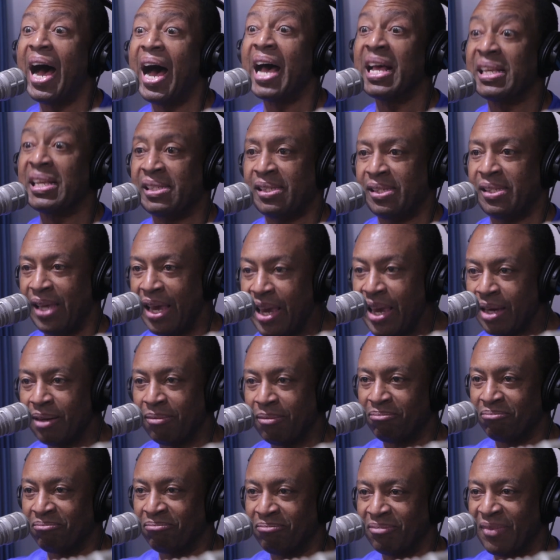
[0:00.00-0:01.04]
I see.
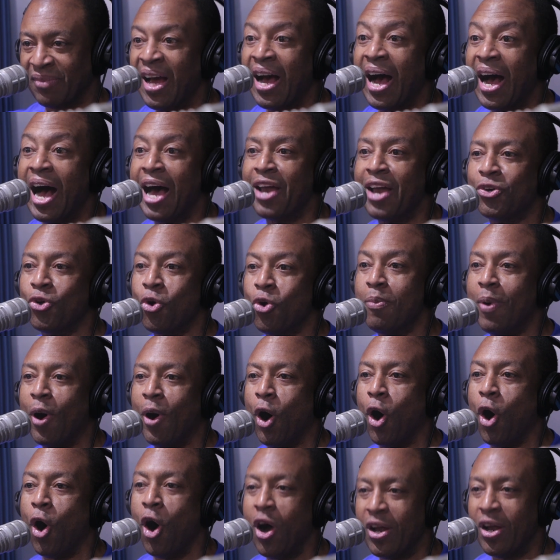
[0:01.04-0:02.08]
I do my
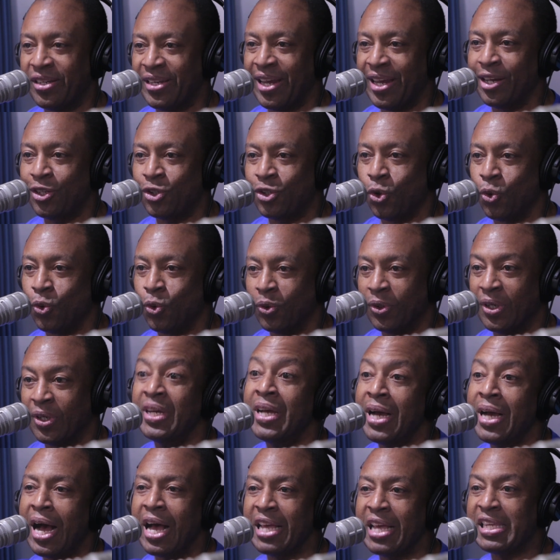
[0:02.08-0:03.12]
own thing too.
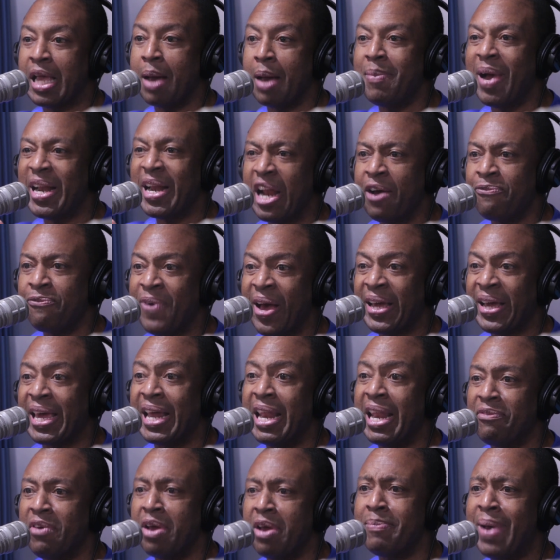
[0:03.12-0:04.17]
As a matter of fact, you're
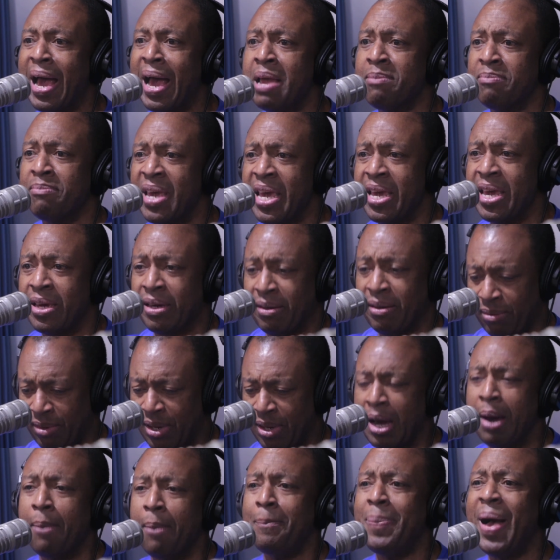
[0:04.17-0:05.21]
living by me.
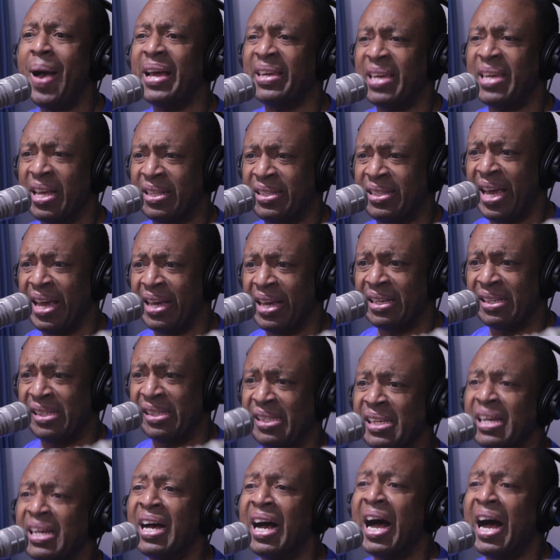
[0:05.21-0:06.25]
Pack your things
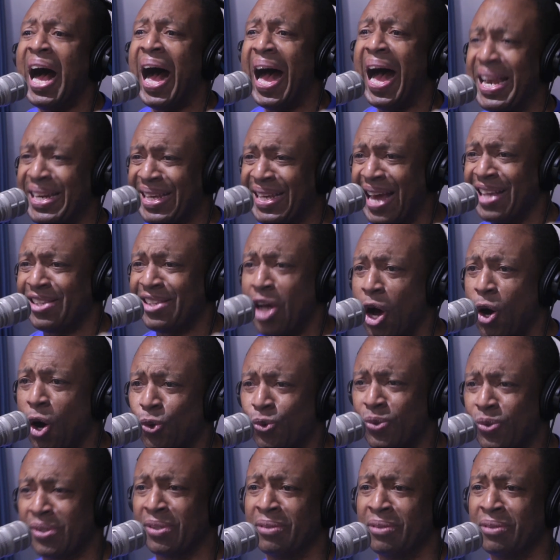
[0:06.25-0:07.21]
and get out.